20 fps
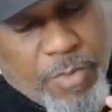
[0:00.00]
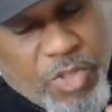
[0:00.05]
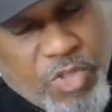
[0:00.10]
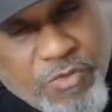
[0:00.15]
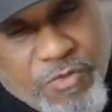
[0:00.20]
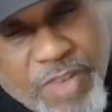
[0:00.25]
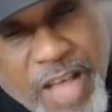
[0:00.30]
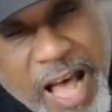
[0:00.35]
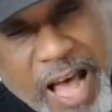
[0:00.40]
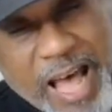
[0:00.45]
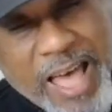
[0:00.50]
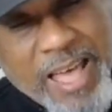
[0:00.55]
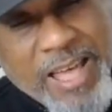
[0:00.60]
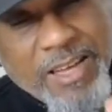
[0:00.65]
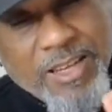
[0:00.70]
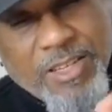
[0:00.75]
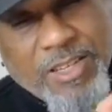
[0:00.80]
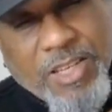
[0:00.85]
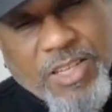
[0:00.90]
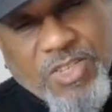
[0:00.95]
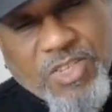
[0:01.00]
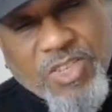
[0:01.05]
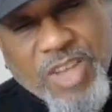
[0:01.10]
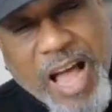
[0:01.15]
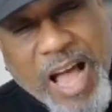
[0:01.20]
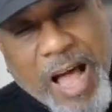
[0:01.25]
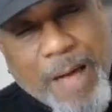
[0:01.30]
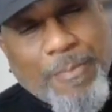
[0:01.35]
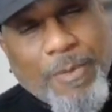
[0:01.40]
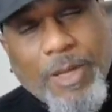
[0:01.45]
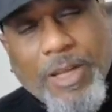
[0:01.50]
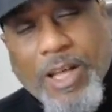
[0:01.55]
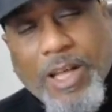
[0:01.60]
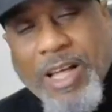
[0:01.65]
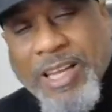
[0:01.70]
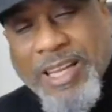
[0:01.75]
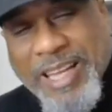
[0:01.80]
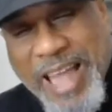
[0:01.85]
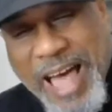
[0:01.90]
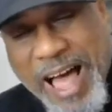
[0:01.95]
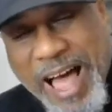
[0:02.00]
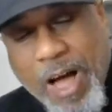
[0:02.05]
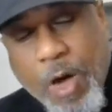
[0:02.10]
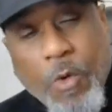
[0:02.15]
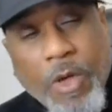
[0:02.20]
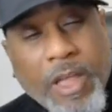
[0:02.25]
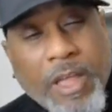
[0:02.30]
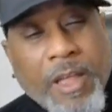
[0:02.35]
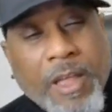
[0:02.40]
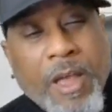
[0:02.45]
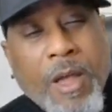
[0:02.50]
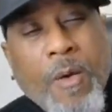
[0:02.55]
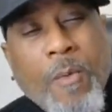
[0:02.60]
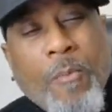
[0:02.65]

But you got to stop allowing